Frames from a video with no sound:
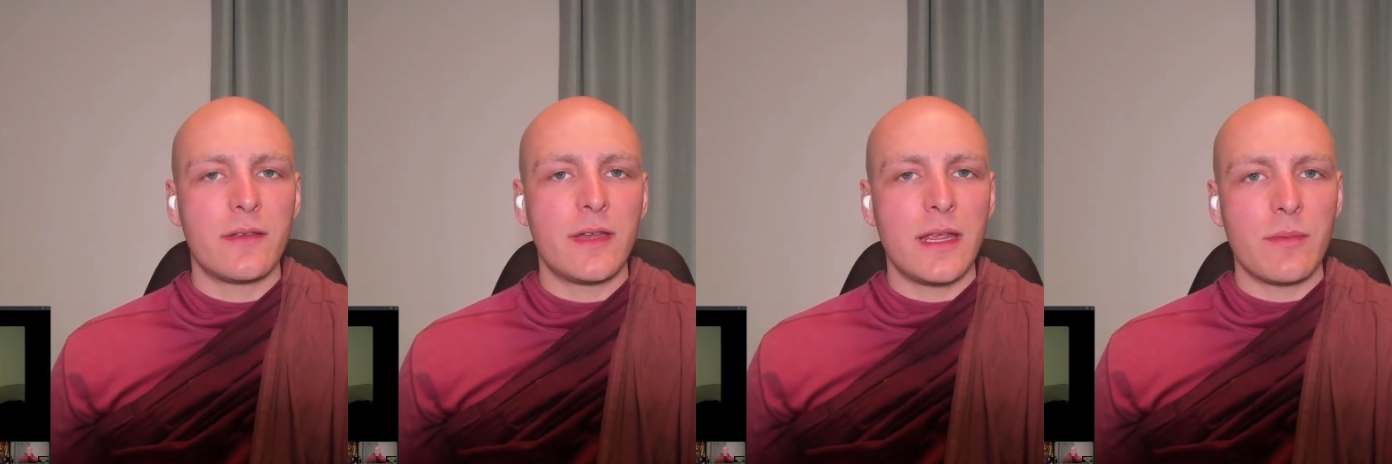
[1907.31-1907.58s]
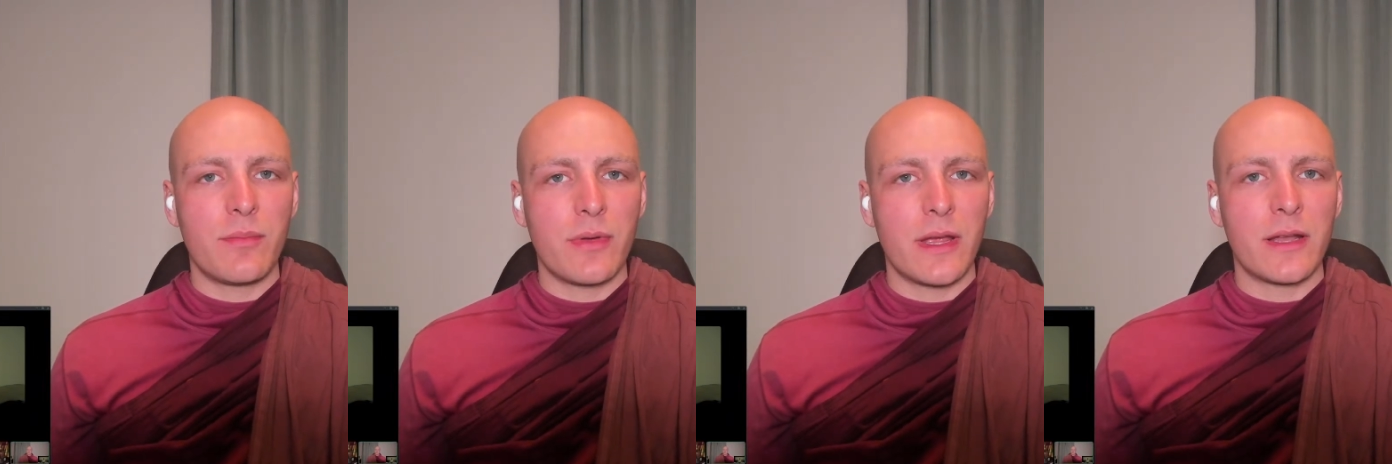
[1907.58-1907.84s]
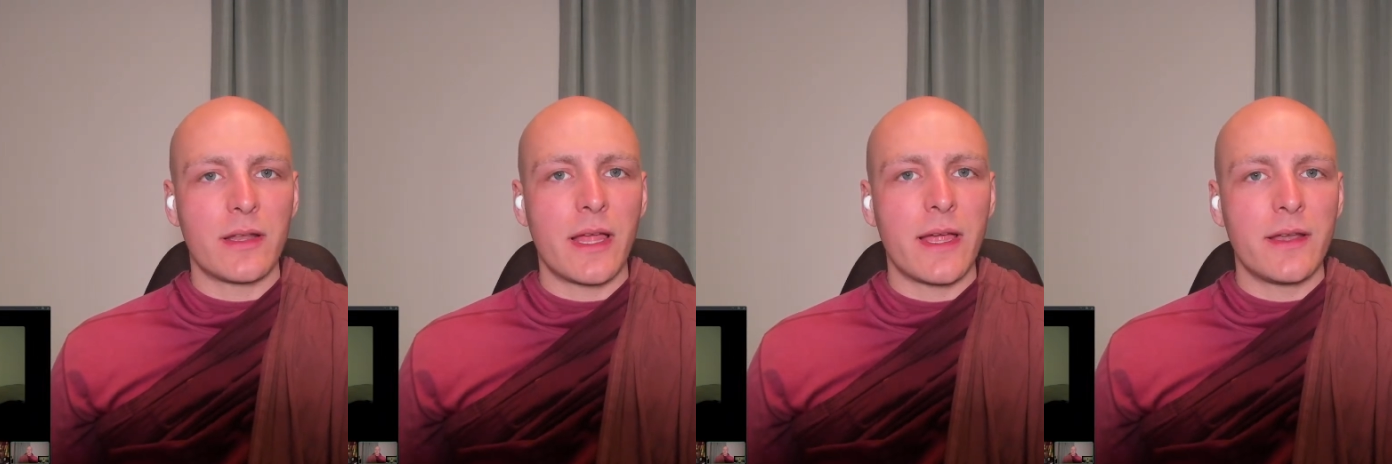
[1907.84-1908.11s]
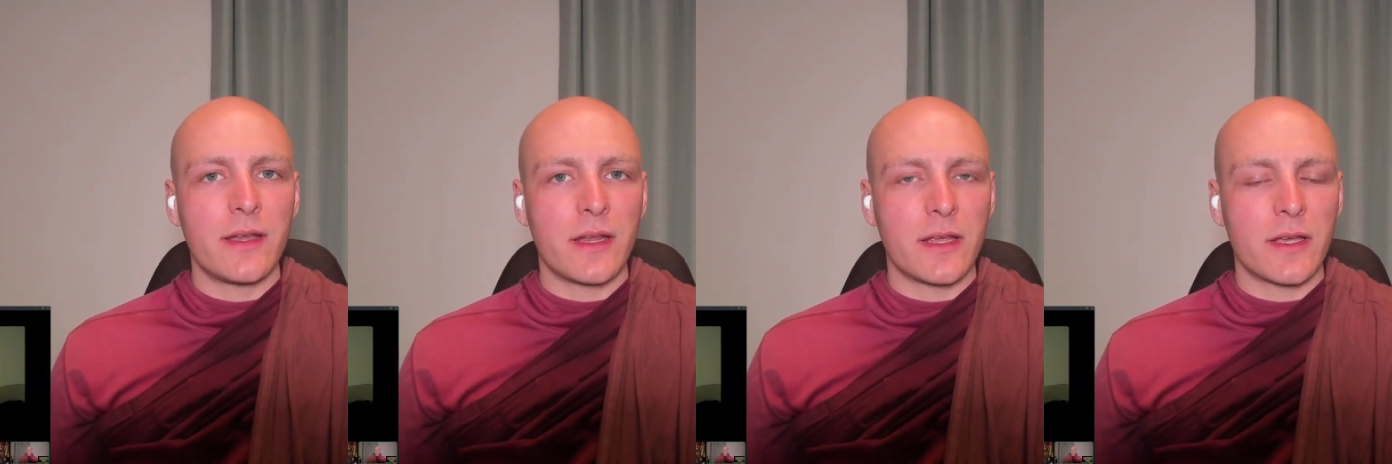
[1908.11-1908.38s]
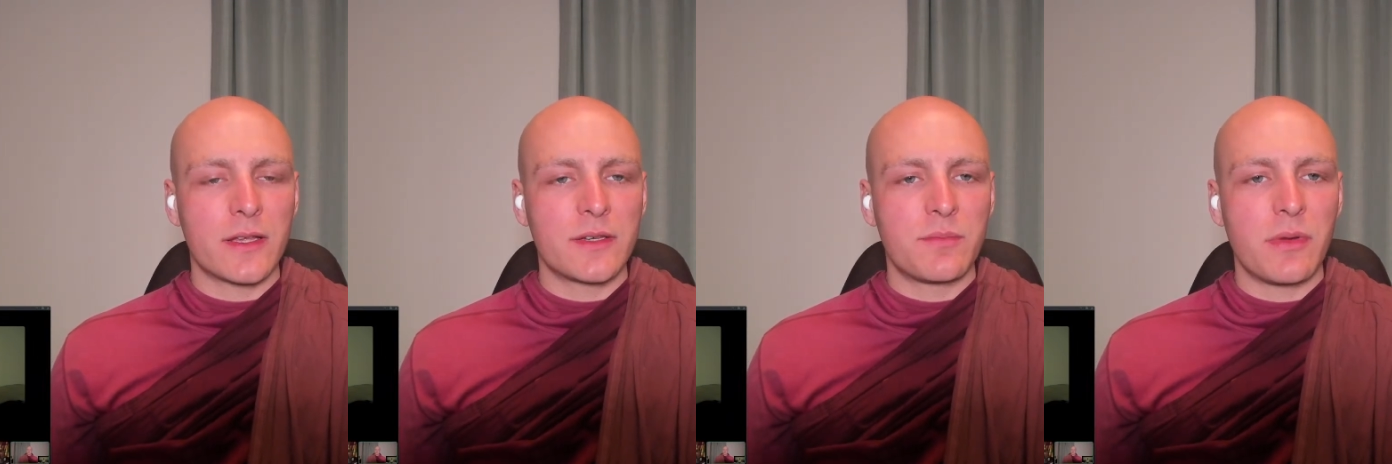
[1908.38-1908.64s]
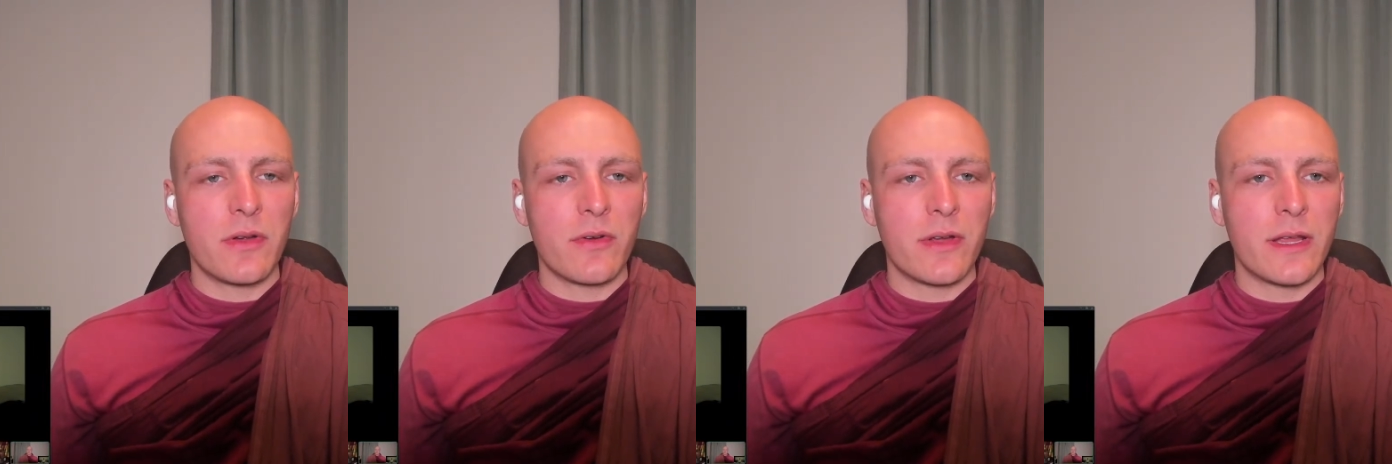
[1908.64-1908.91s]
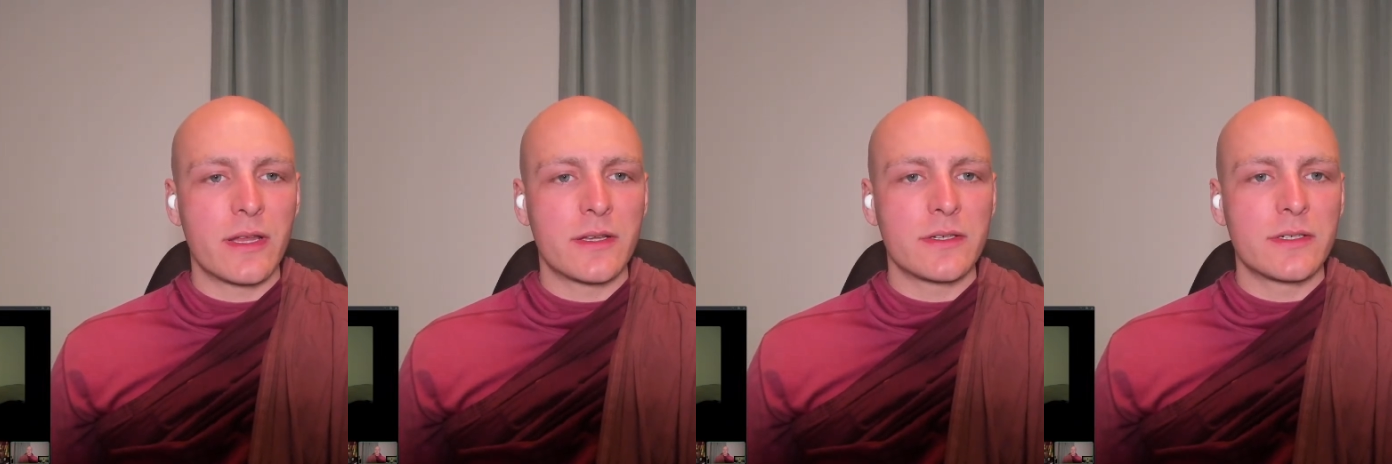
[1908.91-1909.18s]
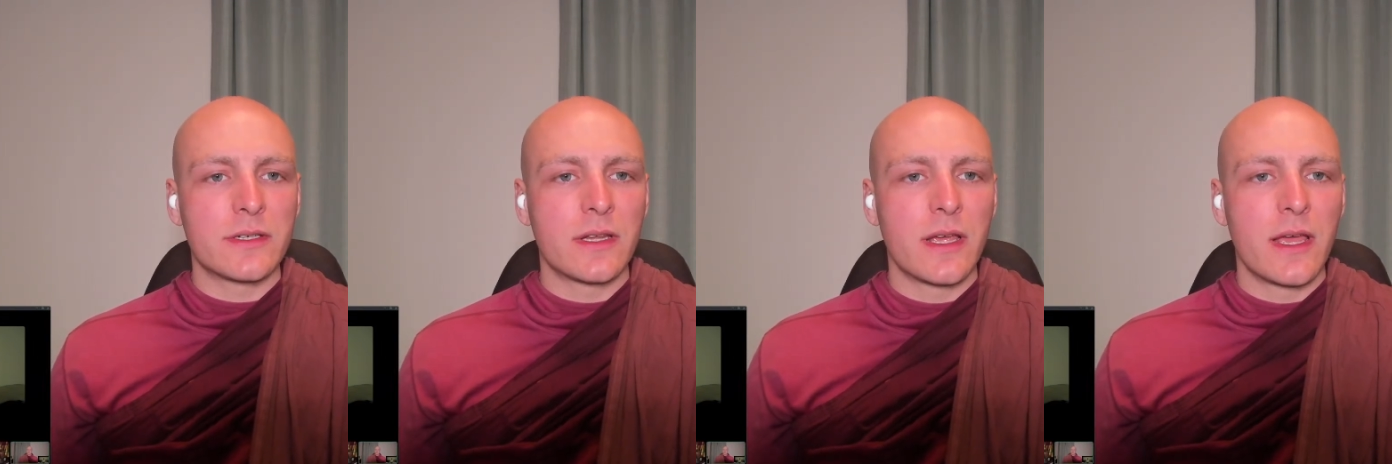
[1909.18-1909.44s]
deep, enlightening experience,